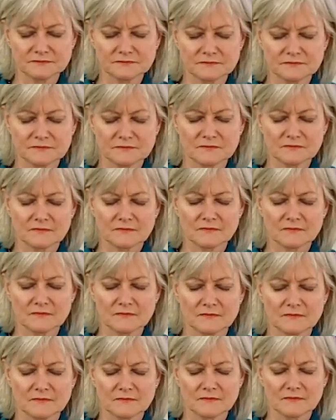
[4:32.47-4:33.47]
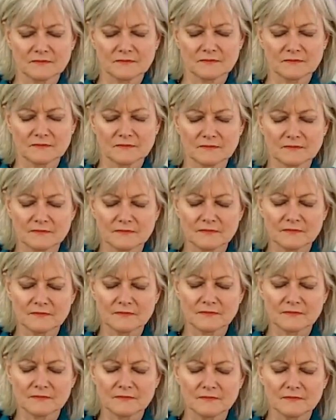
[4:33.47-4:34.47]

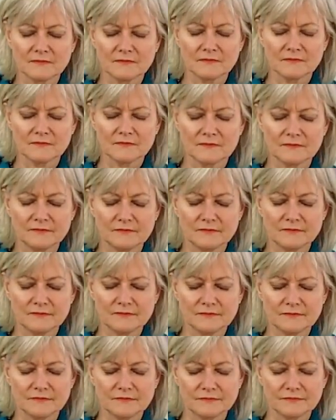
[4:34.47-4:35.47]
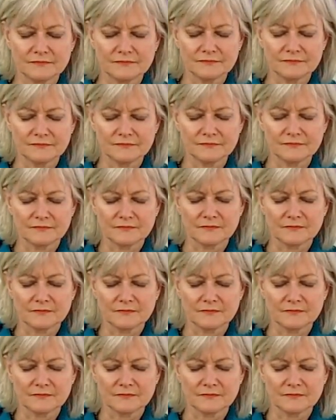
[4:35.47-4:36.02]
(silence)